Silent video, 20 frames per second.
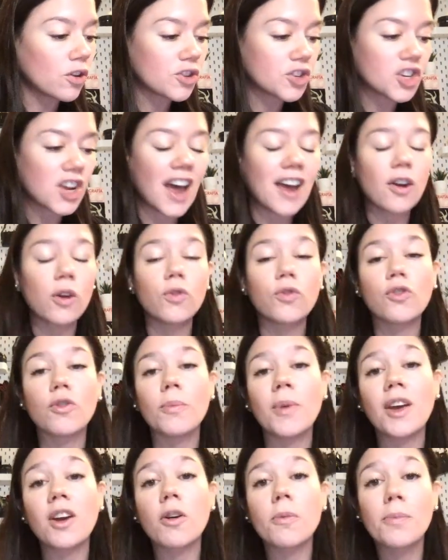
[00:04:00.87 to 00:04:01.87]
go to shadows
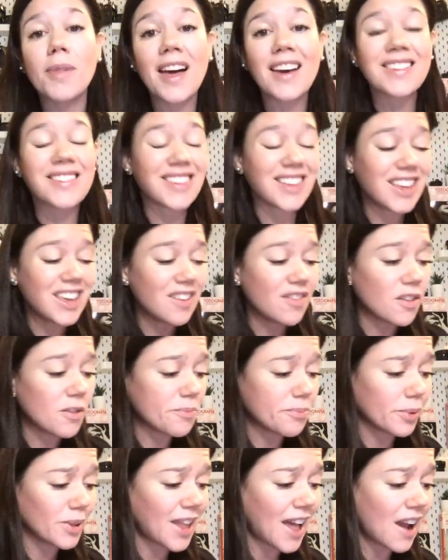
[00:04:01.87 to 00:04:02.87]
to make our blacks
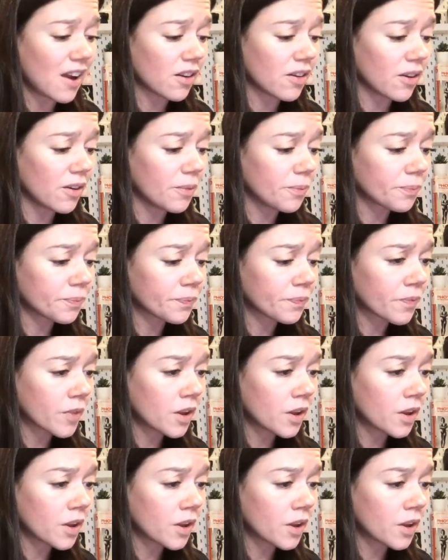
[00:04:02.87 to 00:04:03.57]
even blacker.